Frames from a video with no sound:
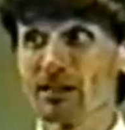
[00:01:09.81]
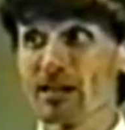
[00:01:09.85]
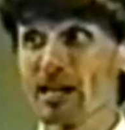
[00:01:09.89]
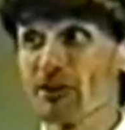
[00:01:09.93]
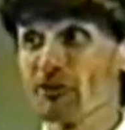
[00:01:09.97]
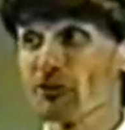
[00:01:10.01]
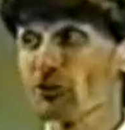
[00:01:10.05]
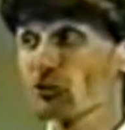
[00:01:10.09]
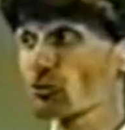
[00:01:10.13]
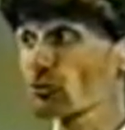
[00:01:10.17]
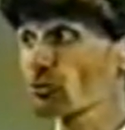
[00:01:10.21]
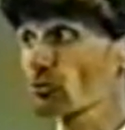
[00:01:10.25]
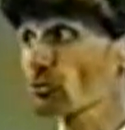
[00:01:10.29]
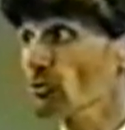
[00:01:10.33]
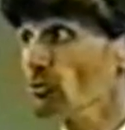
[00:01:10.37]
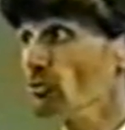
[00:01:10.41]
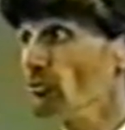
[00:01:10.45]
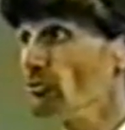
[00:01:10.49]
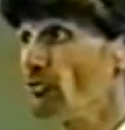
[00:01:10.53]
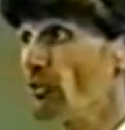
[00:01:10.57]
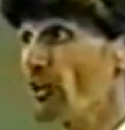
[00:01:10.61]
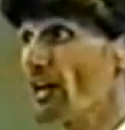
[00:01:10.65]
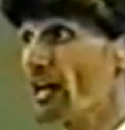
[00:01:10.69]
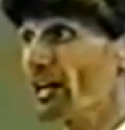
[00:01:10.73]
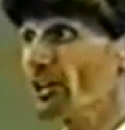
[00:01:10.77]
And the
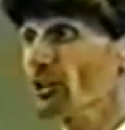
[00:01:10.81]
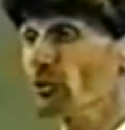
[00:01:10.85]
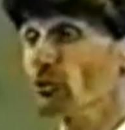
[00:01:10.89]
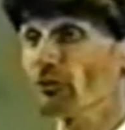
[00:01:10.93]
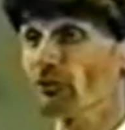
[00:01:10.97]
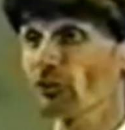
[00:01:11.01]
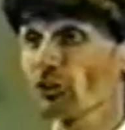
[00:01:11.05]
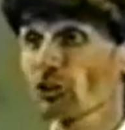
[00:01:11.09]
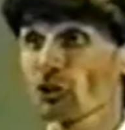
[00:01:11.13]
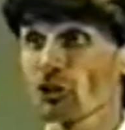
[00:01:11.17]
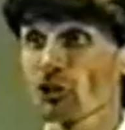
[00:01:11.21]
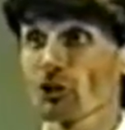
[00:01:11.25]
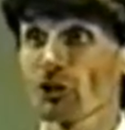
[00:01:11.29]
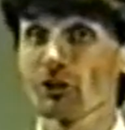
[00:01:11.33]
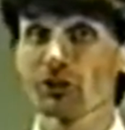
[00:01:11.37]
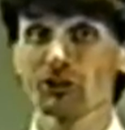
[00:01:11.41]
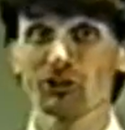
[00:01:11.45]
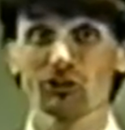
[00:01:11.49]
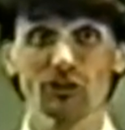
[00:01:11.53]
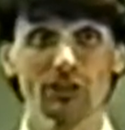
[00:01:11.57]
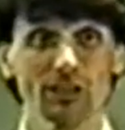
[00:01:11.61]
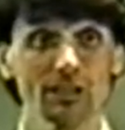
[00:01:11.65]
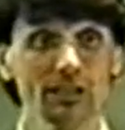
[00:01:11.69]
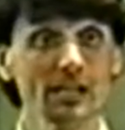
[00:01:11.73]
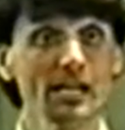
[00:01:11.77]
true value of a
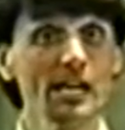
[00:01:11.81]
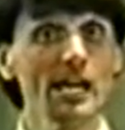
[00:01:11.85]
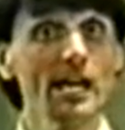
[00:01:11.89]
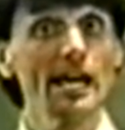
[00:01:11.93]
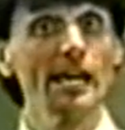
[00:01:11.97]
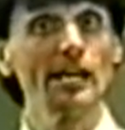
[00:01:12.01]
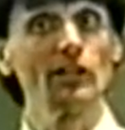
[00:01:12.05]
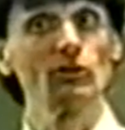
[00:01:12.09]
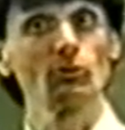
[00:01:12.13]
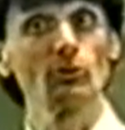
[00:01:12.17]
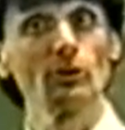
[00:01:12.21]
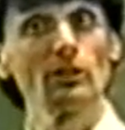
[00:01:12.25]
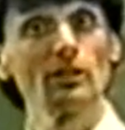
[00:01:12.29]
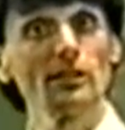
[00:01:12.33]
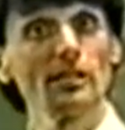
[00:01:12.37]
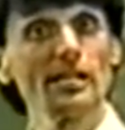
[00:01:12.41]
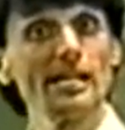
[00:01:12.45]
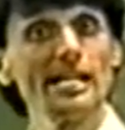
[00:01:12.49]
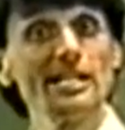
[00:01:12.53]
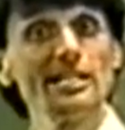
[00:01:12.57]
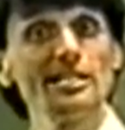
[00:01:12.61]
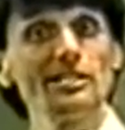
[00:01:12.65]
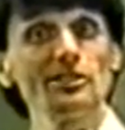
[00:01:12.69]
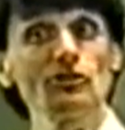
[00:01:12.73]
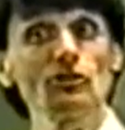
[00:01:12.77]
currency is
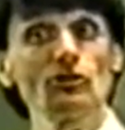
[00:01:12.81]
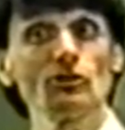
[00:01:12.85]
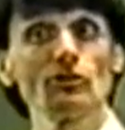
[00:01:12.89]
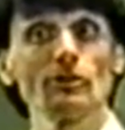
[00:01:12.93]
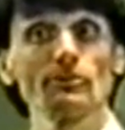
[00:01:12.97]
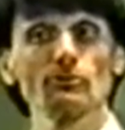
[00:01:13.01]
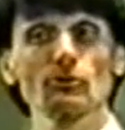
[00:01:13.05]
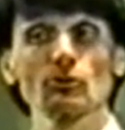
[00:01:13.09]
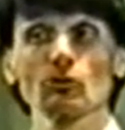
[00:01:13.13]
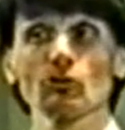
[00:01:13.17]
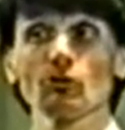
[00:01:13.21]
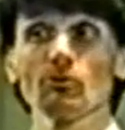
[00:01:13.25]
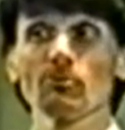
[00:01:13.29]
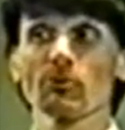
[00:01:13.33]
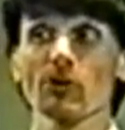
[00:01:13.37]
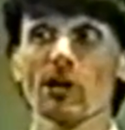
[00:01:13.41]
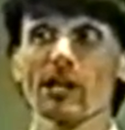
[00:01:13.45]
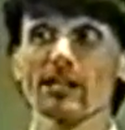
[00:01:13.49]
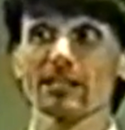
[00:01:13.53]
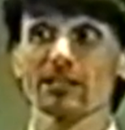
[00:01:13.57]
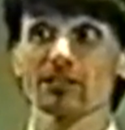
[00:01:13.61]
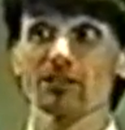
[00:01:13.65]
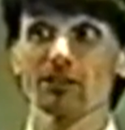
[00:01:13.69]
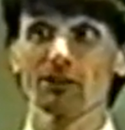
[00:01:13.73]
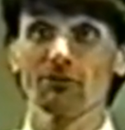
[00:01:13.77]
related to the true
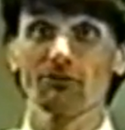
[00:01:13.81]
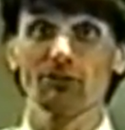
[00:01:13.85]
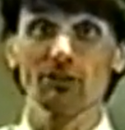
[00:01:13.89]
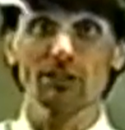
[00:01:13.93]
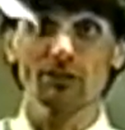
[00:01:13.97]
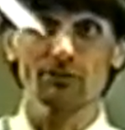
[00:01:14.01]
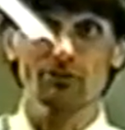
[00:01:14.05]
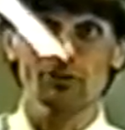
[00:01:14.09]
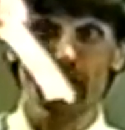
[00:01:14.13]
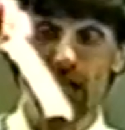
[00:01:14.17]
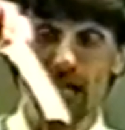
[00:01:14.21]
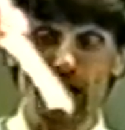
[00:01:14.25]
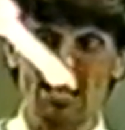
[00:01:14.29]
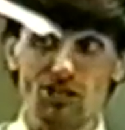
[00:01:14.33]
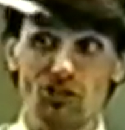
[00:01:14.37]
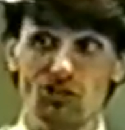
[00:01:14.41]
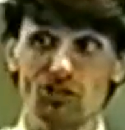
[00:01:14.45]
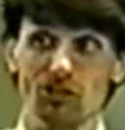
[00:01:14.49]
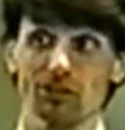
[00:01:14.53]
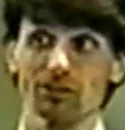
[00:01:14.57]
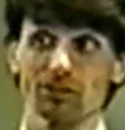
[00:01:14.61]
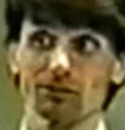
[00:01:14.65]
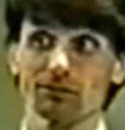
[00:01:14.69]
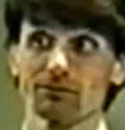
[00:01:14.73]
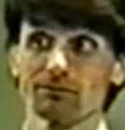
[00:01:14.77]
productivity of the
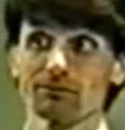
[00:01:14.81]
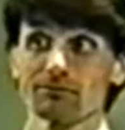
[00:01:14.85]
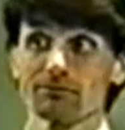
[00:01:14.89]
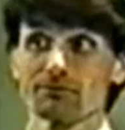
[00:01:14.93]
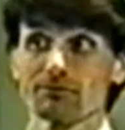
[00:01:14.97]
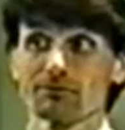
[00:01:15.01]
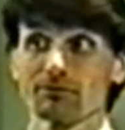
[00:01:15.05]
nation.